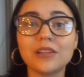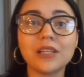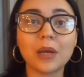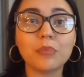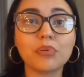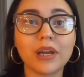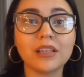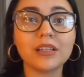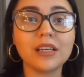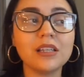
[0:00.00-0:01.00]
that I'm
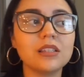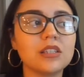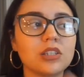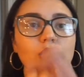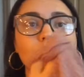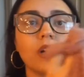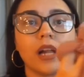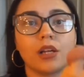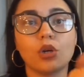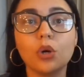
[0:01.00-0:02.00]
pregnant, this is what
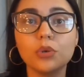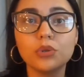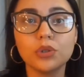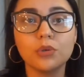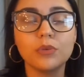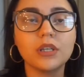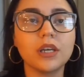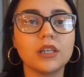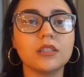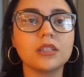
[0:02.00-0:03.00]
I go to,
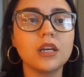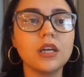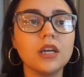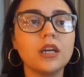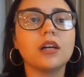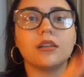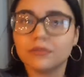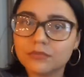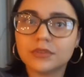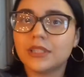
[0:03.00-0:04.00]
because
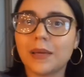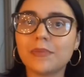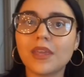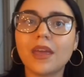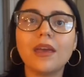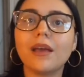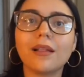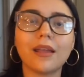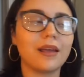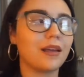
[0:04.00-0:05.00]
same thing,
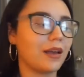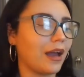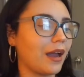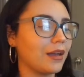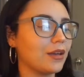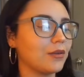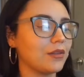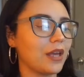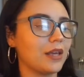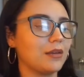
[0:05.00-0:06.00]
like I
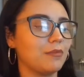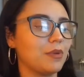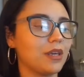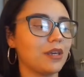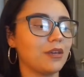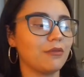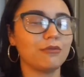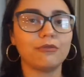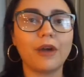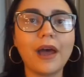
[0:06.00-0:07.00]
could like be
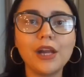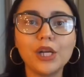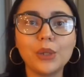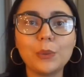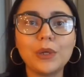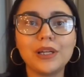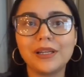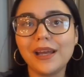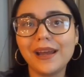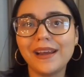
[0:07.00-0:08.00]
fatter one
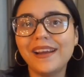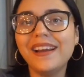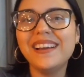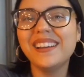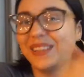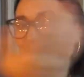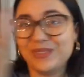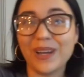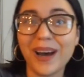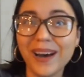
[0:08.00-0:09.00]
day.
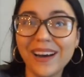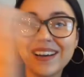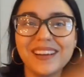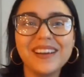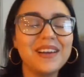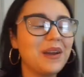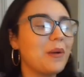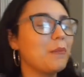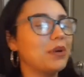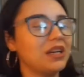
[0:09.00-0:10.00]
Duh.
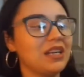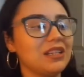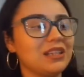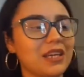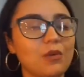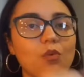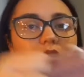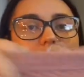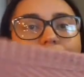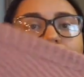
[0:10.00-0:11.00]
But it's a
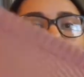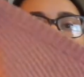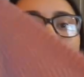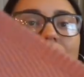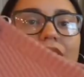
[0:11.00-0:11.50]
waffle